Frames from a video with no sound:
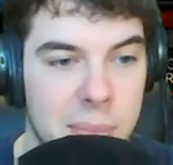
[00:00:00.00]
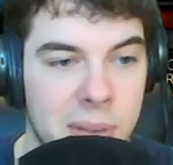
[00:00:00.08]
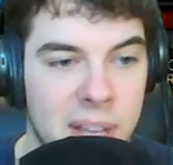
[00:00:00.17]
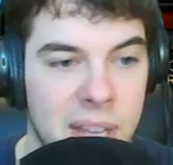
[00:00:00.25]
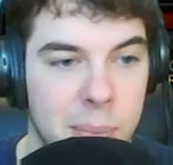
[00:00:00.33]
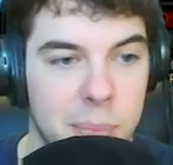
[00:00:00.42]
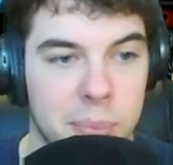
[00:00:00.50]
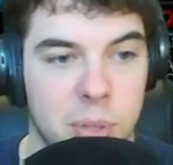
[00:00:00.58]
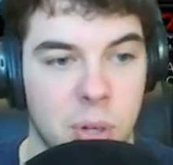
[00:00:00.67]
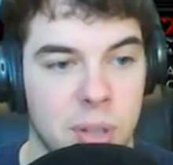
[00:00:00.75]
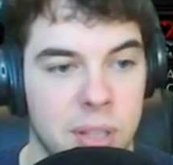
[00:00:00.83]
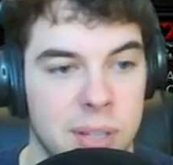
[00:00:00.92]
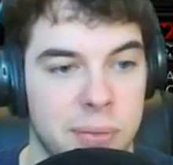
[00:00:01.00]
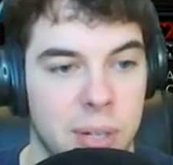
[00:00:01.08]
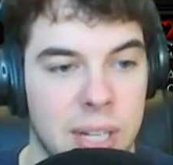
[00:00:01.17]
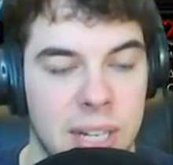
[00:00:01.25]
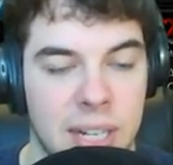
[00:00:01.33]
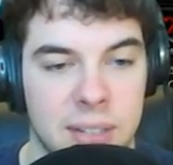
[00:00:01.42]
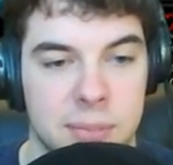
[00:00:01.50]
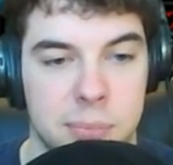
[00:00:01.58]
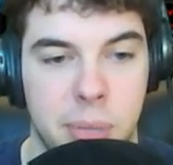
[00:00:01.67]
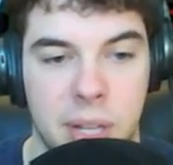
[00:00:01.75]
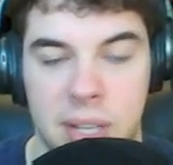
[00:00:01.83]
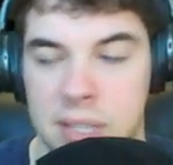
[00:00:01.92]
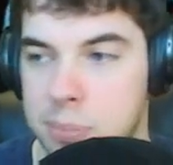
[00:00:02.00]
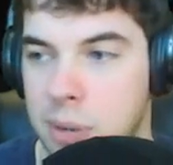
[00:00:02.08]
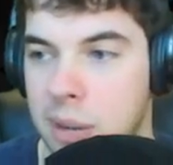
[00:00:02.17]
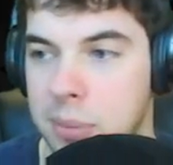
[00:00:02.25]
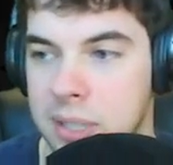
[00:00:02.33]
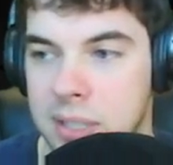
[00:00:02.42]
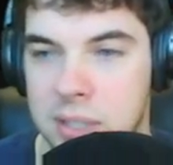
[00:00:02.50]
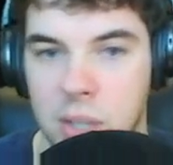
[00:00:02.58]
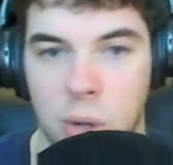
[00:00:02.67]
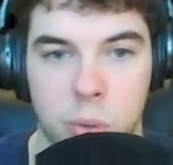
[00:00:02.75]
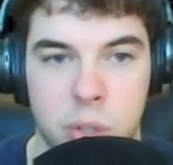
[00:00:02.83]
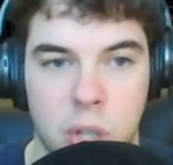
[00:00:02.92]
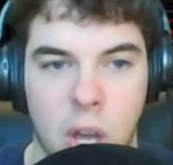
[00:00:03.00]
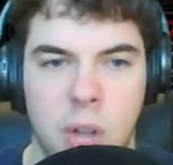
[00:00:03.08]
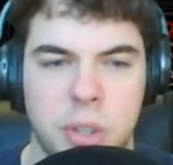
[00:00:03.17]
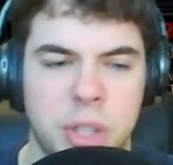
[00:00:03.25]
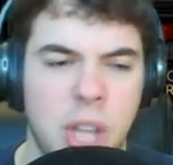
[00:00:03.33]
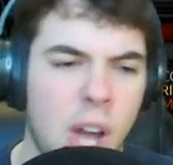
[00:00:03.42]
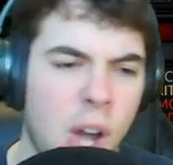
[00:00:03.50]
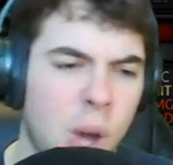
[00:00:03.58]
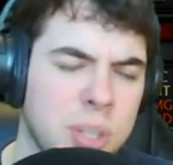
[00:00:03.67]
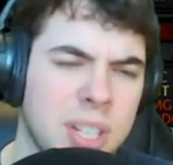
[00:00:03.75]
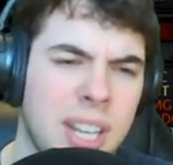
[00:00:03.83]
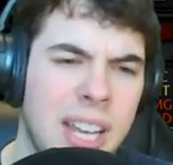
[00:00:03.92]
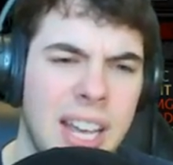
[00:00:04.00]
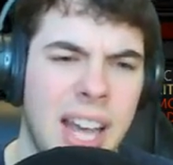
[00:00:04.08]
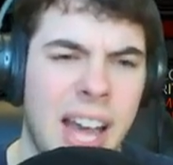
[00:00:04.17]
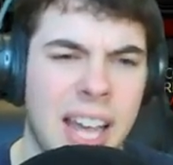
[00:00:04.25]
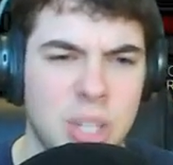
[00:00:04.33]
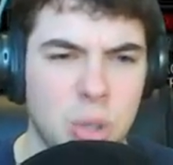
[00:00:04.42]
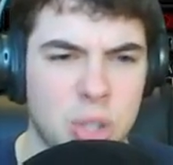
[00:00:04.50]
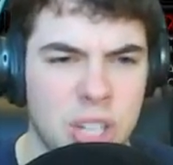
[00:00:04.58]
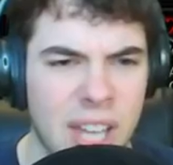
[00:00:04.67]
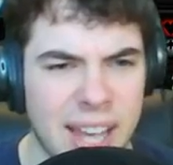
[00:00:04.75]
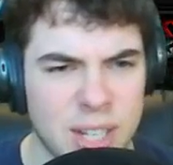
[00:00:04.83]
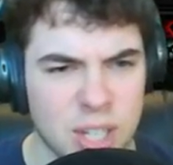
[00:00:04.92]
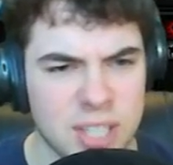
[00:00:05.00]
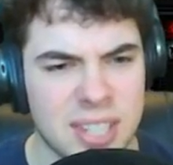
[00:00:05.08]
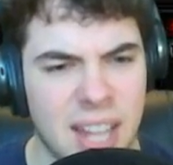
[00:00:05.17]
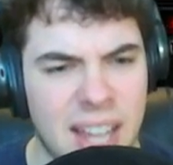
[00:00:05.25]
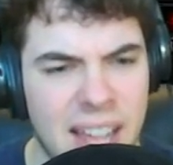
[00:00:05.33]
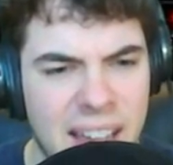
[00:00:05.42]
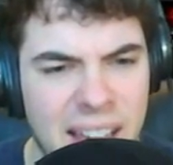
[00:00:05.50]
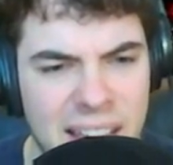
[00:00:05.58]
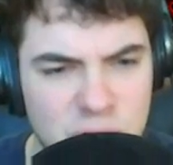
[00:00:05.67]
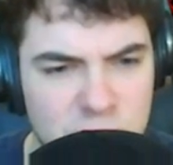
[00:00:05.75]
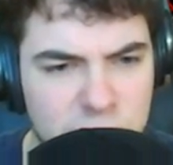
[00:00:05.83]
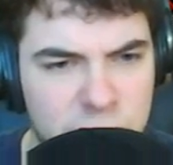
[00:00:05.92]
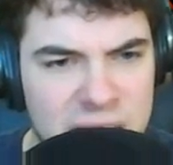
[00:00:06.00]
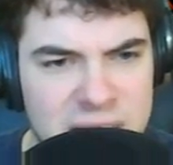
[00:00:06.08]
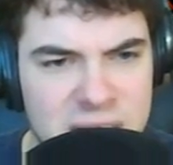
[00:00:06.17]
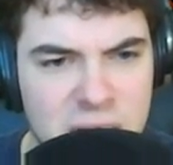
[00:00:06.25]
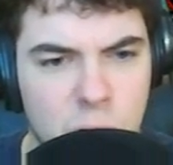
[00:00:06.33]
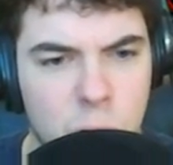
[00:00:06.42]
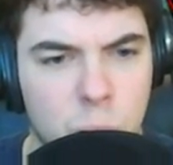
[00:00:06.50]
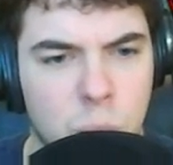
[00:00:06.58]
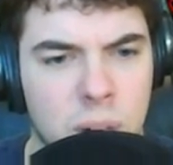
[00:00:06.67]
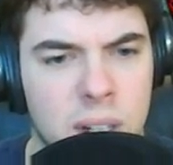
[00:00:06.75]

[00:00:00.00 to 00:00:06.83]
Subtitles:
I am currently forgetting, but is probably don't! I just fixed you.